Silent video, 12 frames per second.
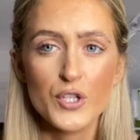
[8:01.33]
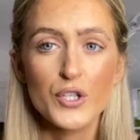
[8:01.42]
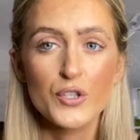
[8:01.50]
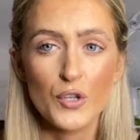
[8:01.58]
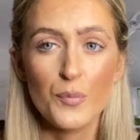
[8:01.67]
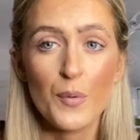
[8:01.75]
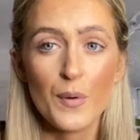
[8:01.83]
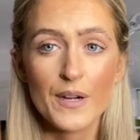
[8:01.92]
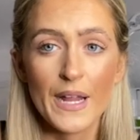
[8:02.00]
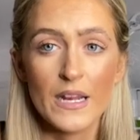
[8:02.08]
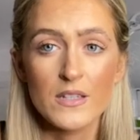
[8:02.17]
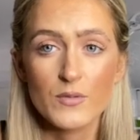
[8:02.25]
do be wearing
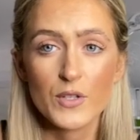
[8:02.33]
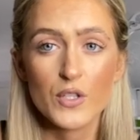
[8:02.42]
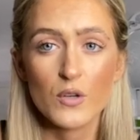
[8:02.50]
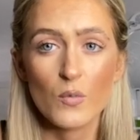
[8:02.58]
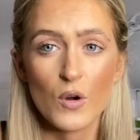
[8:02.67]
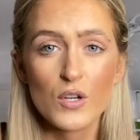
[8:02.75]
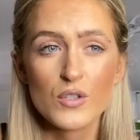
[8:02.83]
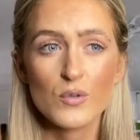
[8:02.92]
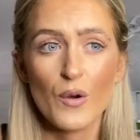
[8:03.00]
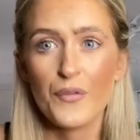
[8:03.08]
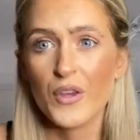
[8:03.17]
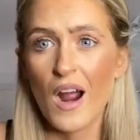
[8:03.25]
heels when you're at work. So if you